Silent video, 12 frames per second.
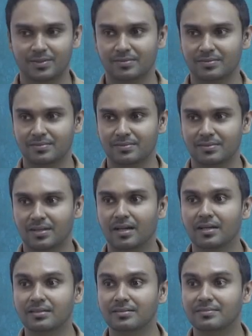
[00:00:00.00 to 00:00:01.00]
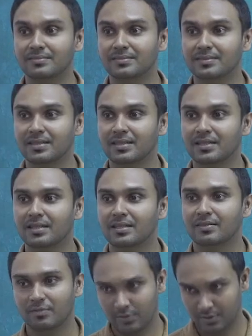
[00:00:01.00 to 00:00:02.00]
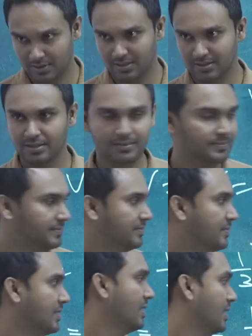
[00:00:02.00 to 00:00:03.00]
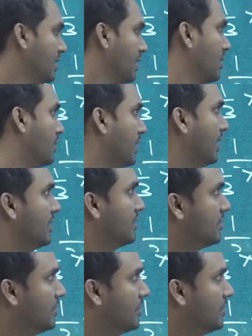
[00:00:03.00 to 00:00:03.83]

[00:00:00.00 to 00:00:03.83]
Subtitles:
Huh? Fourth answer? Okay, so the fourth